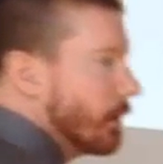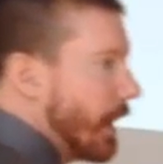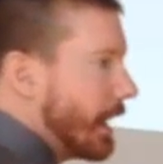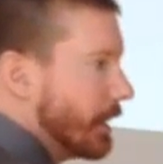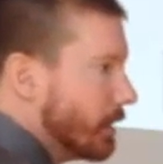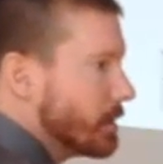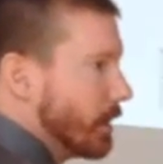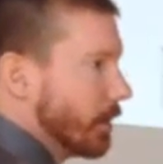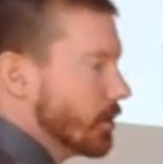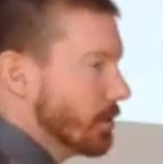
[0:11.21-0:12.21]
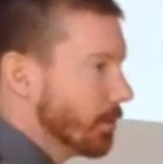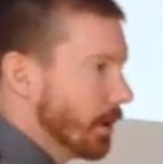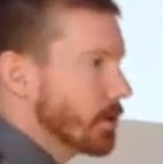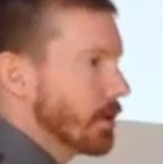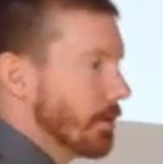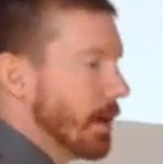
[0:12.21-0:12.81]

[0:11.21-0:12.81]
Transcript: That is the energy production of